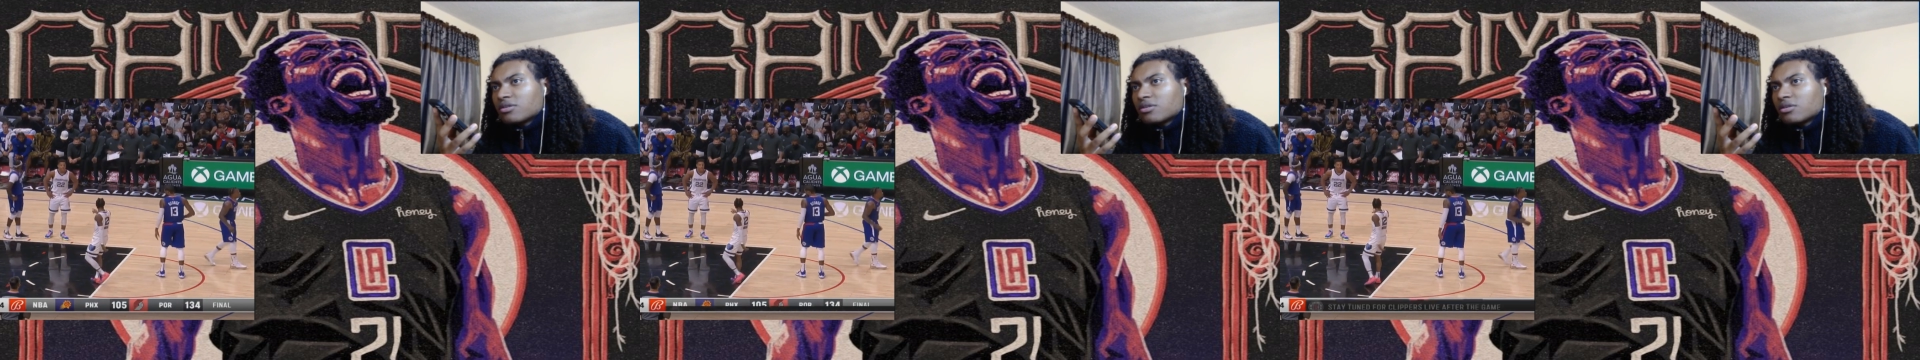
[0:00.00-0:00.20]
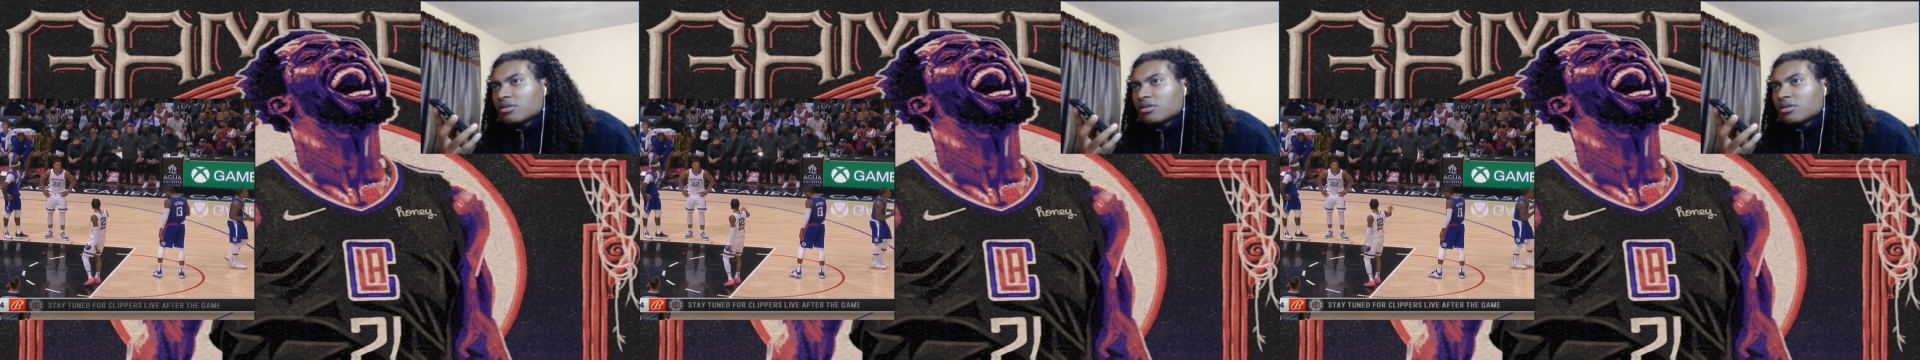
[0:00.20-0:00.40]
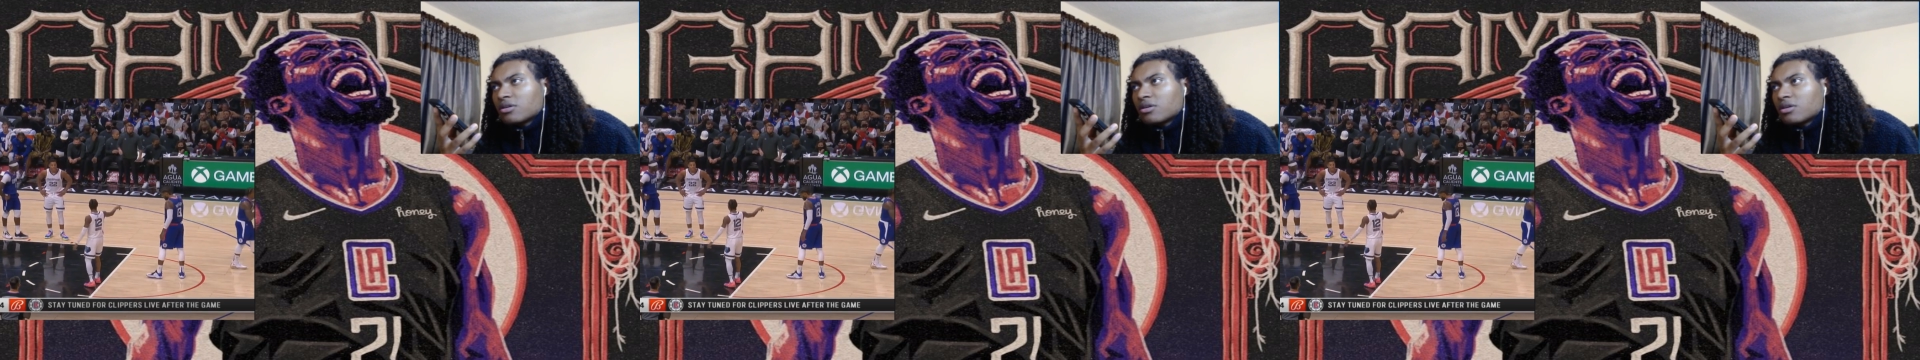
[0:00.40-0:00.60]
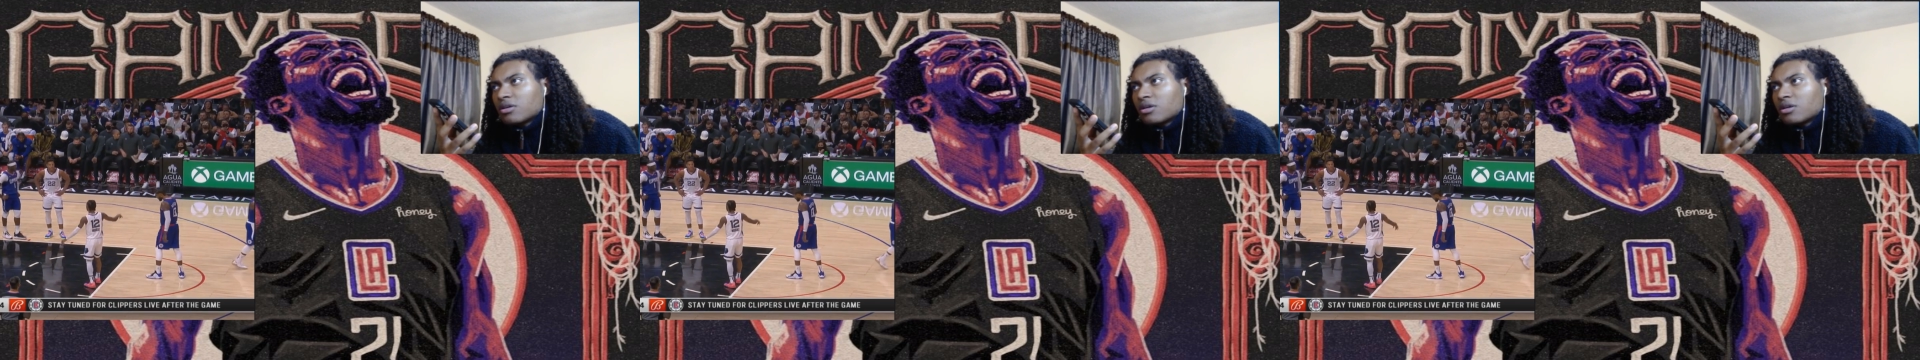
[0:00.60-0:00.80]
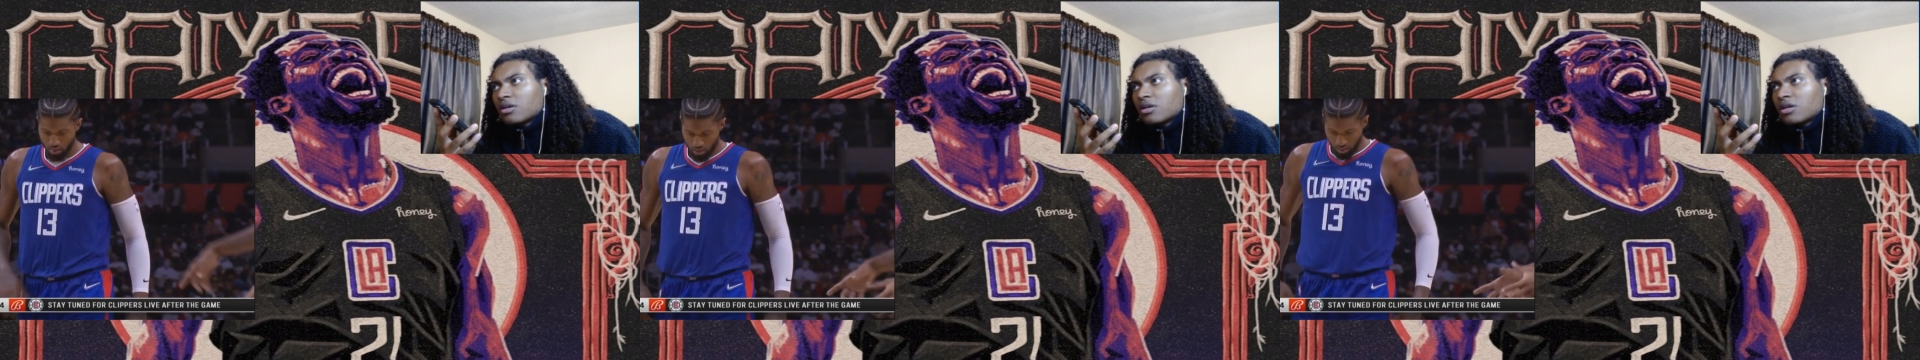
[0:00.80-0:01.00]
Can
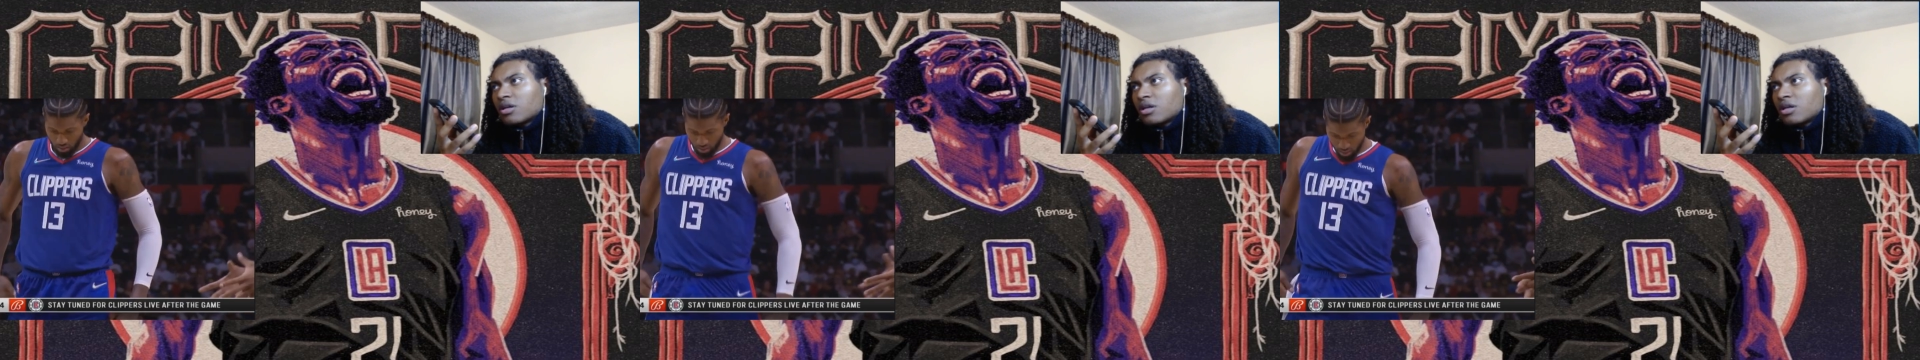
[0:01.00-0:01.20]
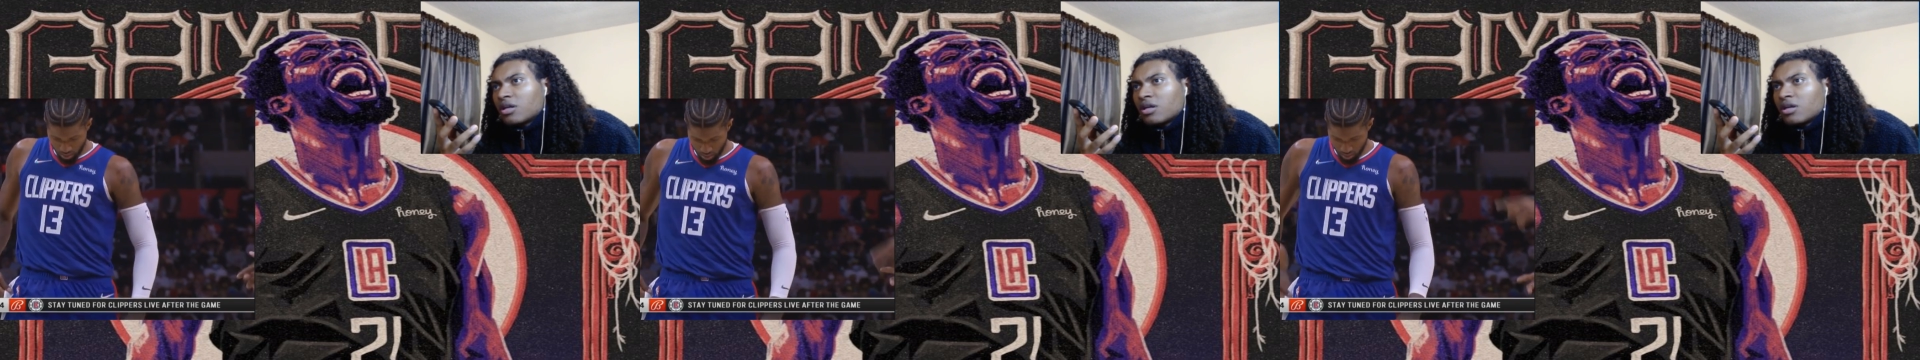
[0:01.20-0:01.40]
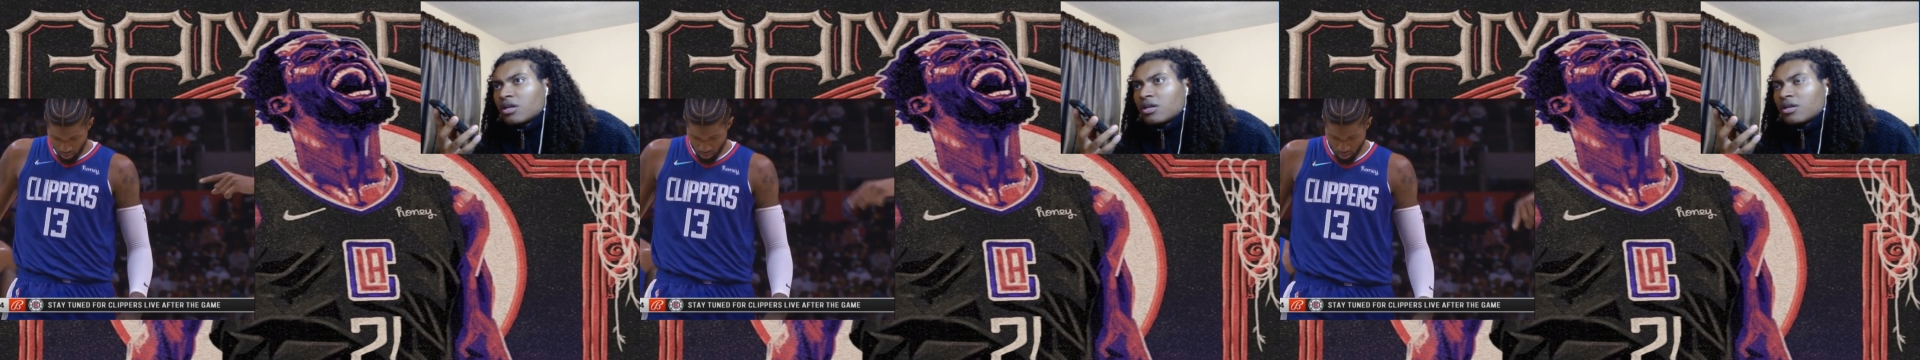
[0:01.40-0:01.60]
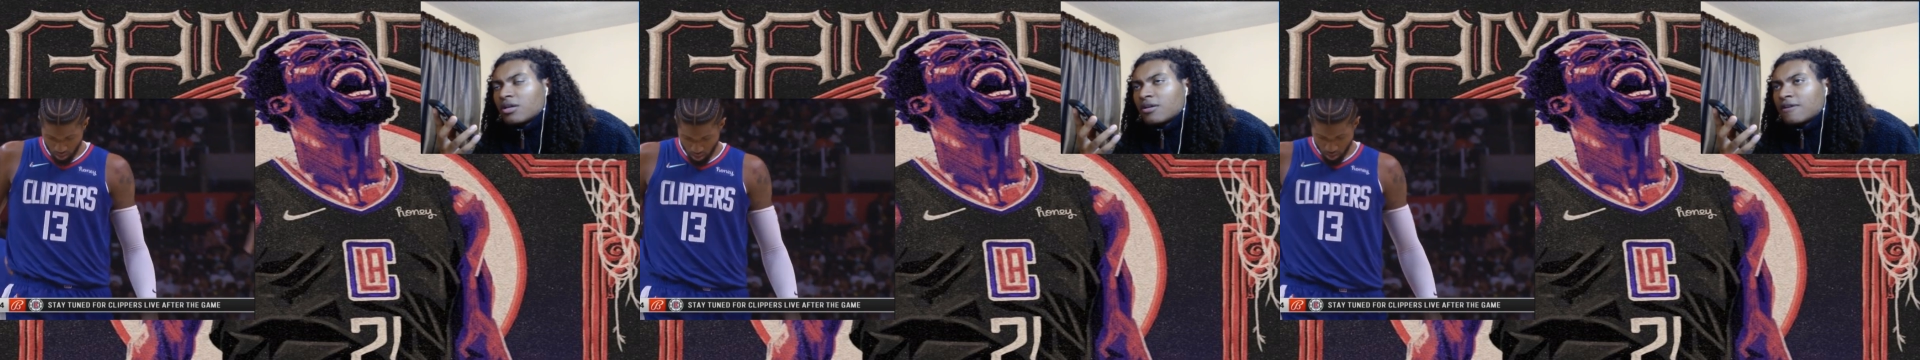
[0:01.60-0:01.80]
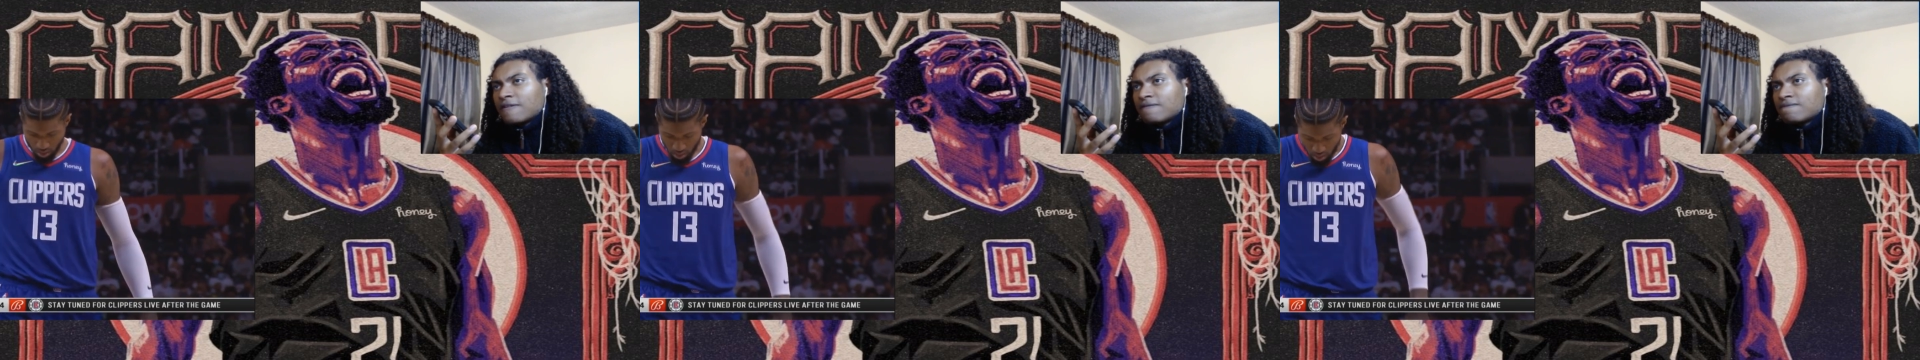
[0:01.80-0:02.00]
we
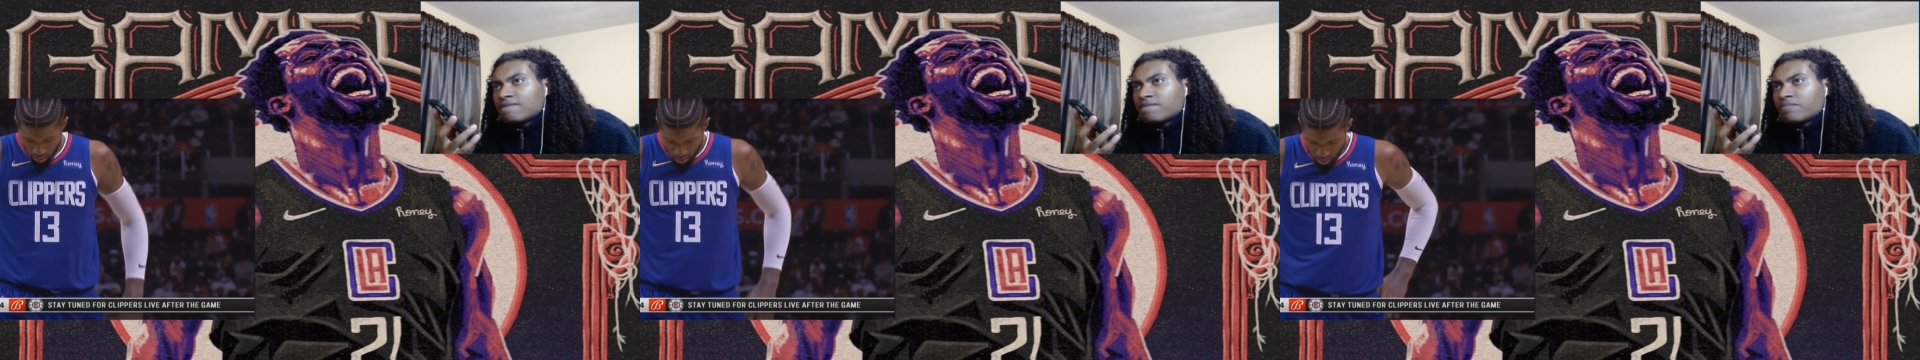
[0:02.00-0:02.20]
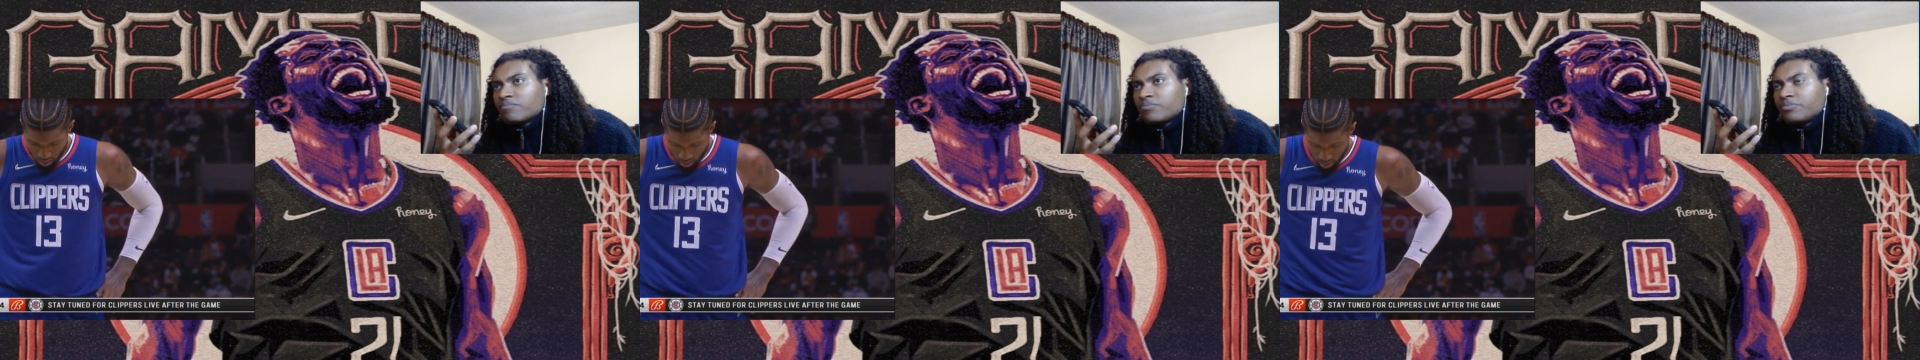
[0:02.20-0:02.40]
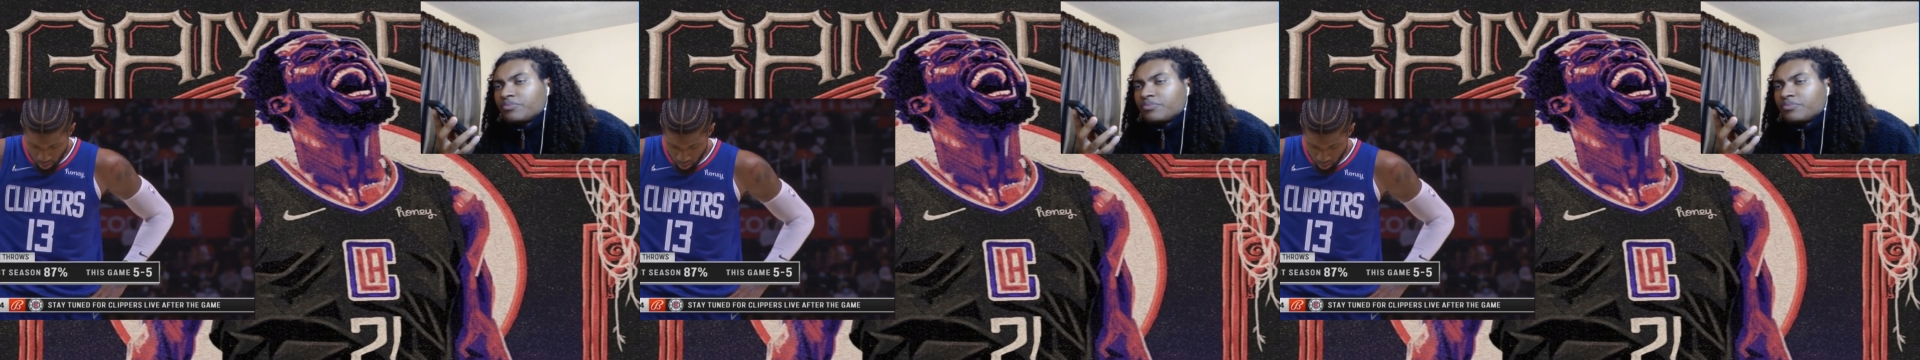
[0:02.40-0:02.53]
get the, the